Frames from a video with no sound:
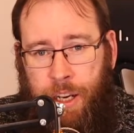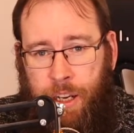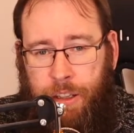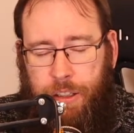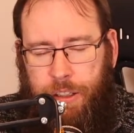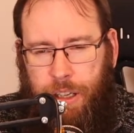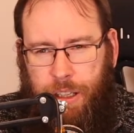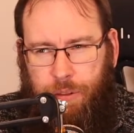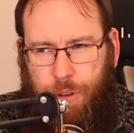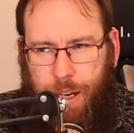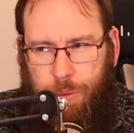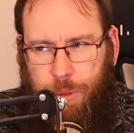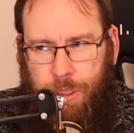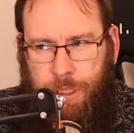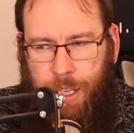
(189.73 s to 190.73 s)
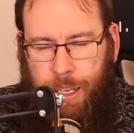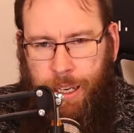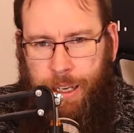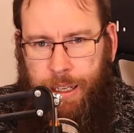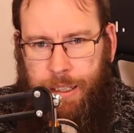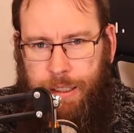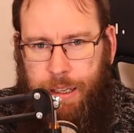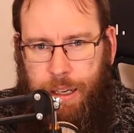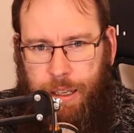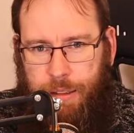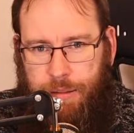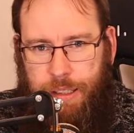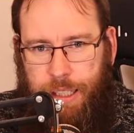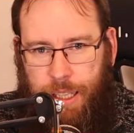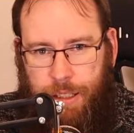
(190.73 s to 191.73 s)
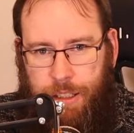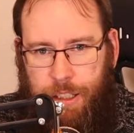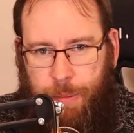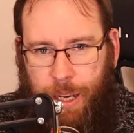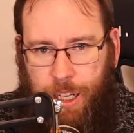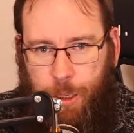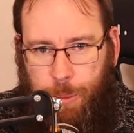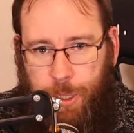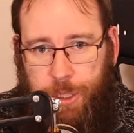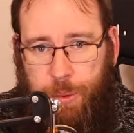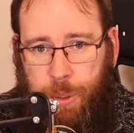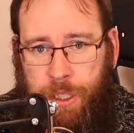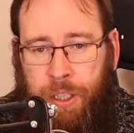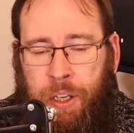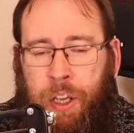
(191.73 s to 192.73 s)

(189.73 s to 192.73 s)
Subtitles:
There's like a red one and a standard tobacco burst one.